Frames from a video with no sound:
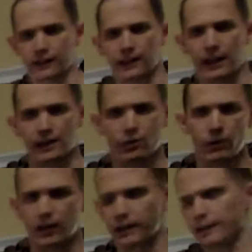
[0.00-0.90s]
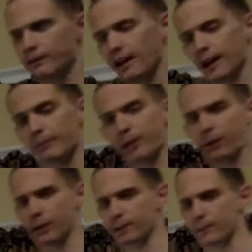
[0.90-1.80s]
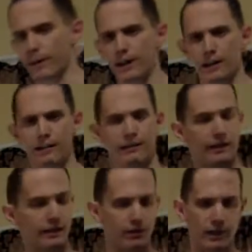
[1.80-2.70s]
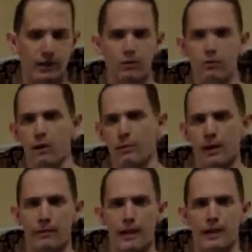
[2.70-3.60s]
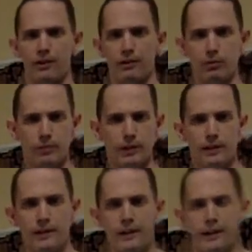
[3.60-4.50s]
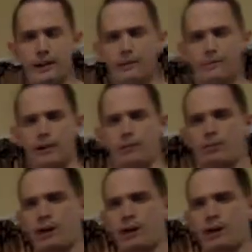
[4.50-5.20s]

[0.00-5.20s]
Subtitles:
get the cash quickly. I can pay what I need to pay, and then, okay, cool, I'll pay it back here in a little bit. But the